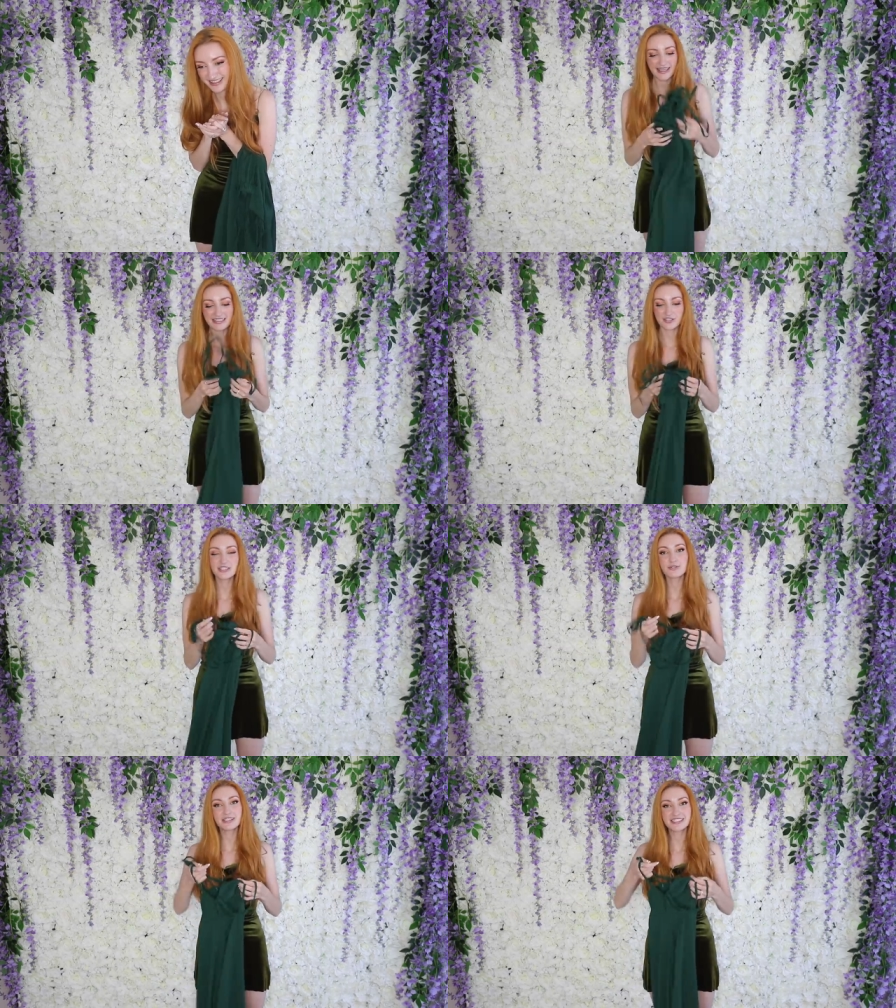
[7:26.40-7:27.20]
Yeah, so
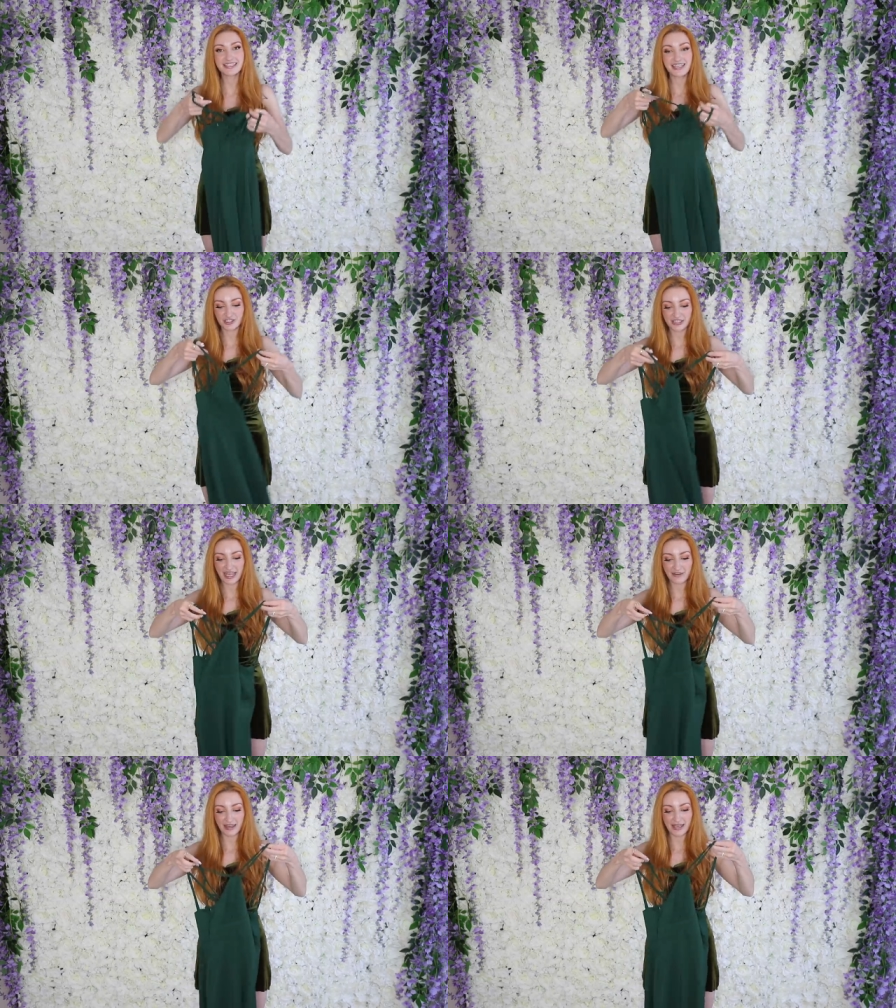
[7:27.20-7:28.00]
this one didn't actually
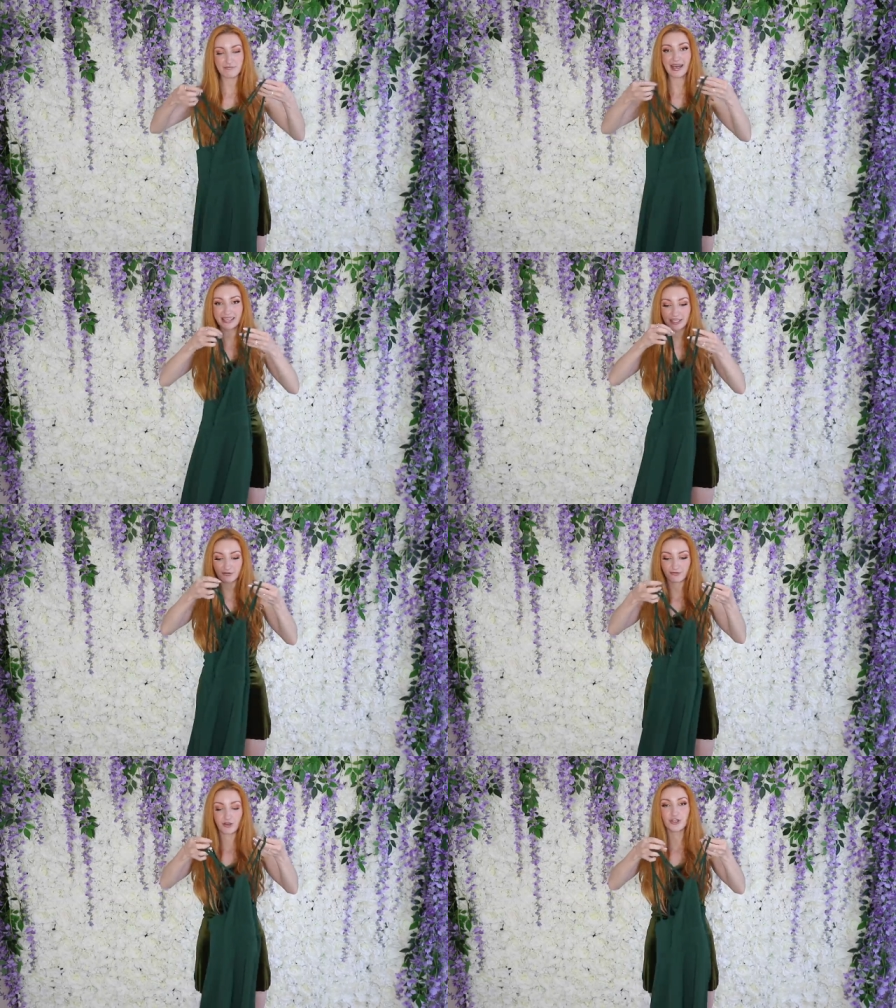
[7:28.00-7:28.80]
have a
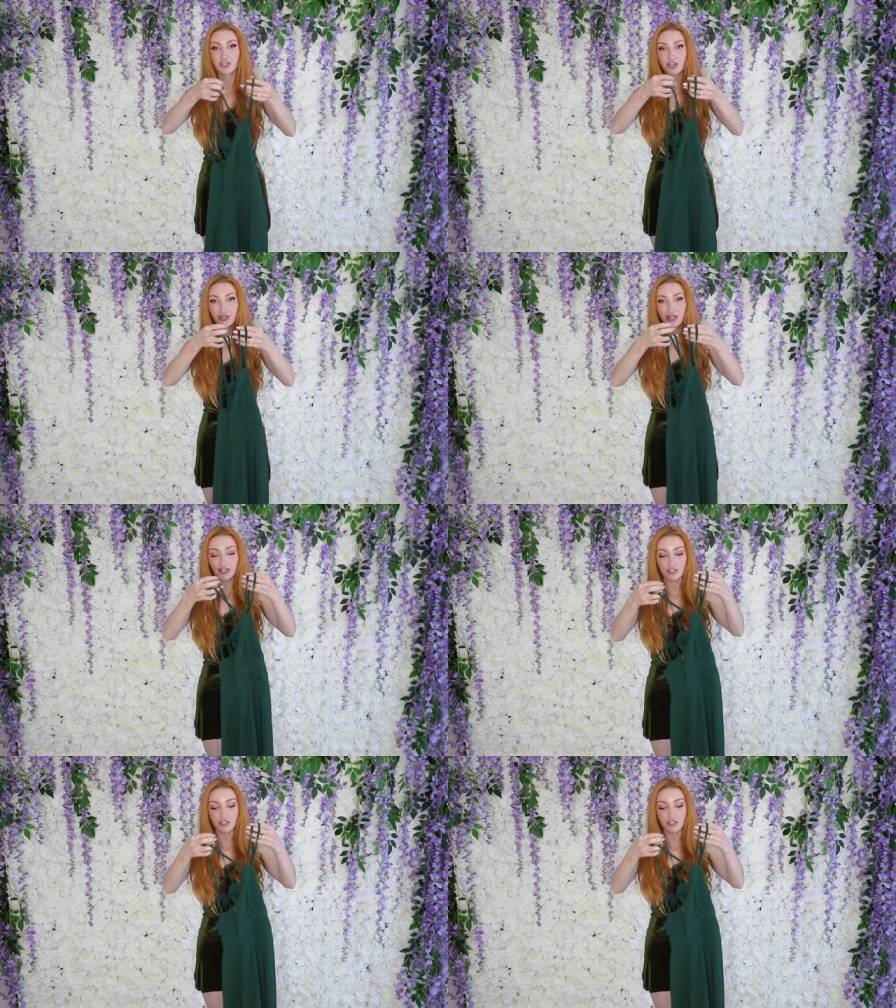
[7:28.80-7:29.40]
mannequin photo,